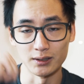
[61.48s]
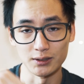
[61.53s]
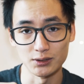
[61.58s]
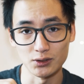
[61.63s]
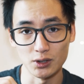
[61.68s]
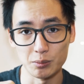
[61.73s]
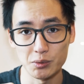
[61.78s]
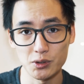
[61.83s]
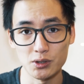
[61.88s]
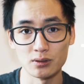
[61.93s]

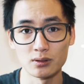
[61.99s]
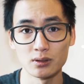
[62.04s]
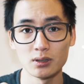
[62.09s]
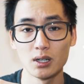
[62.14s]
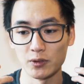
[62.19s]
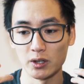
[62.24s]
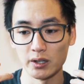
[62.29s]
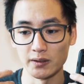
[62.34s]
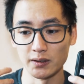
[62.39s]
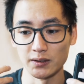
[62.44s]
description.
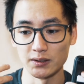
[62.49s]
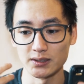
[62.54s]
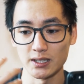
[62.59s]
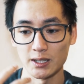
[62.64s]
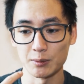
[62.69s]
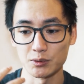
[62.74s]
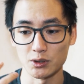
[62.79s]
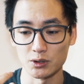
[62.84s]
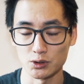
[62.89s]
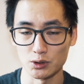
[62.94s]
These
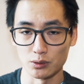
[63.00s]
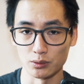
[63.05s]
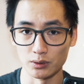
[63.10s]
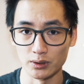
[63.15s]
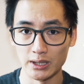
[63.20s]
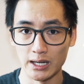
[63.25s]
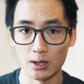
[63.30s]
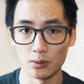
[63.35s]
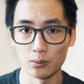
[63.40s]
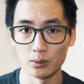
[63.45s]
apps I show you
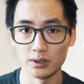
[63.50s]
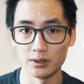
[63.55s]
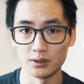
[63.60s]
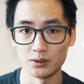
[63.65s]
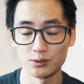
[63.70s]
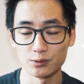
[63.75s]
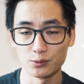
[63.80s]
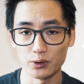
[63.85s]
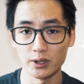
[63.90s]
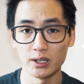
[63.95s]
now
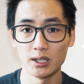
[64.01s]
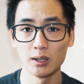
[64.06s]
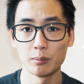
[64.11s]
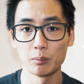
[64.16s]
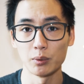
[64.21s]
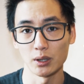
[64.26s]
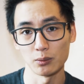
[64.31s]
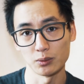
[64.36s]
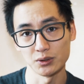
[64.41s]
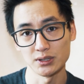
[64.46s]
is free,
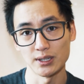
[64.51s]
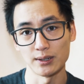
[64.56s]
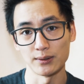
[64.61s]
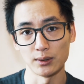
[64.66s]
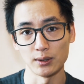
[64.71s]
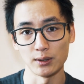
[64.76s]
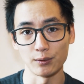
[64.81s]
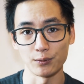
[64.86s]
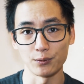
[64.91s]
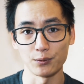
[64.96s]
but I will tell
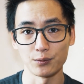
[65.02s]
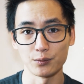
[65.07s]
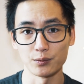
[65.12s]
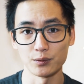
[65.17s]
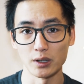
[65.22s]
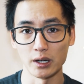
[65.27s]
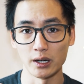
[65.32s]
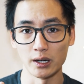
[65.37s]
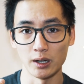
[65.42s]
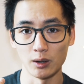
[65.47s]
you if
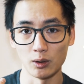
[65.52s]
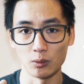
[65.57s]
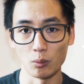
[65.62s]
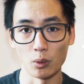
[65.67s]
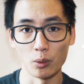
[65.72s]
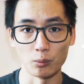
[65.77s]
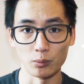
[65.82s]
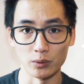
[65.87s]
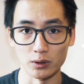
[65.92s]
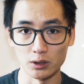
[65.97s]

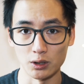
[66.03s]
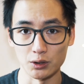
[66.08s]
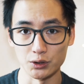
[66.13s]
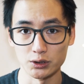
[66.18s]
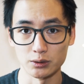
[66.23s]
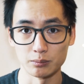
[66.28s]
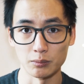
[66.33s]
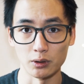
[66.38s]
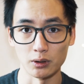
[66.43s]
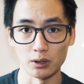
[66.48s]
one will
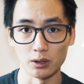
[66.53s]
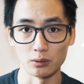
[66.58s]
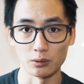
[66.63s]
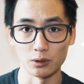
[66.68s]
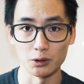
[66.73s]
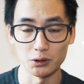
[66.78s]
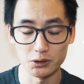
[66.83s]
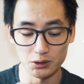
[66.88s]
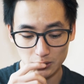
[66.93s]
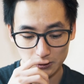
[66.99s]
cost money or
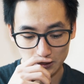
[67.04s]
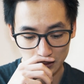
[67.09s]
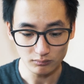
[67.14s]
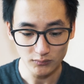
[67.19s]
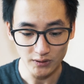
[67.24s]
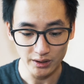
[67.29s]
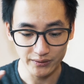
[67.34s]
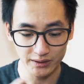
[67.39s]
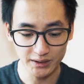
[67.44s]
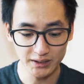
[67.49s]
not.
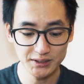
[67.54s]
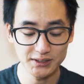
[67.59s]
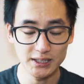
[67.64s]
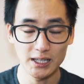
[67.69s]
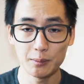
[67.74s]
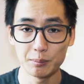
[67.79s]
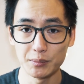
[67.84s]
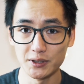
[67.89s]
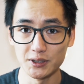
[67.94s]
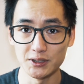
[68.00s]
The next
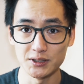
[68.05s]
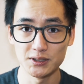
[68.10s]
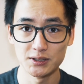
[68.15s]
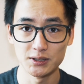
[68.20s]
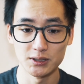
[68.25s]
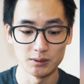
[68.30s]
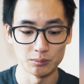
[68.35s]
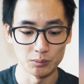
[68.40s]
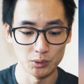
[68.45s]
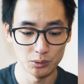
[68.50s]
app
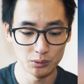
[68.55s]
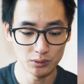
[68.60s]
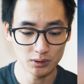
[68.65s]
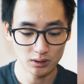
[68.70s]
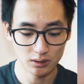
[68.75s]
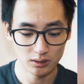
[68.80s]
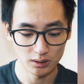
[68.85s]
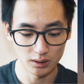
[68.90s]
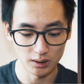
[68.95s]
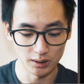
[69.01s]
is Moon,
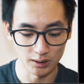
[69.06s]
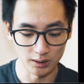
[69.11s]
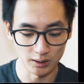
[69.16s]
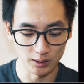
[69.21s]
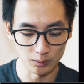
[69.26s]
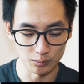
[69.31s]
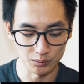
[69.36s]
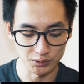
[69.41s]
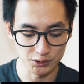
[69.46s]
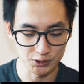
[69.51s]

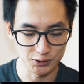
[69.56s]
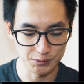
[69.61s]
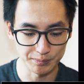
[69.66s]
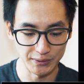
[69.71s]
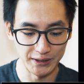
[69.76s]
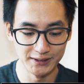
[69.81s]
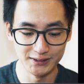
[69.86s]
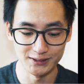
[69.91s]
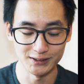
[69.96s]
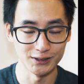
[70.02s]
which
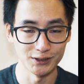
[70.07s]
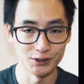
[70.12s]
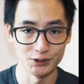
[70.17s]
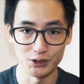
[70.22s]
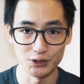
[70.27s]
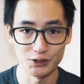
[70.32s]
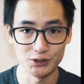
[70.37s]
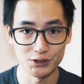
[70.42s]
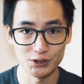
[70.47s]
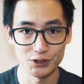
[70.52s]
basically
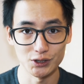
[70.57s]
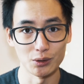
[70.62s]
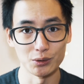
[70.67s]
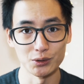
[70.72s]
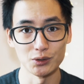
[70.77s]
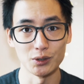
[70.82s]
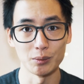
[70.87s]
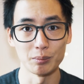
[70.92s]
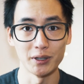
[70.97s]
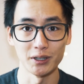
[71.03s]
just
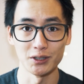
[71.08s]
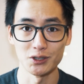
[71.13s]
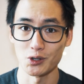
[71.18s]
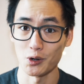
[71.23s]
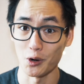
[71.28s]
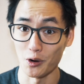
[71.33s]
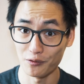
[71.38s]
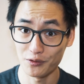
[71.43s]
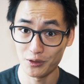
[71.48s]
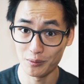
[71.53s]
shows you a
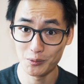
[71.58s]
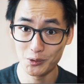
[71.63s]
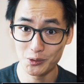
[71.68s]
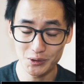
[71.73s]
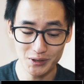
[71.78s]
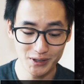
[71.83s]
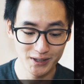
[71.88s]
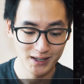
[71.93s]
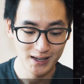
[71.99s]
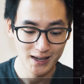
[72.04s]
picture of the moon.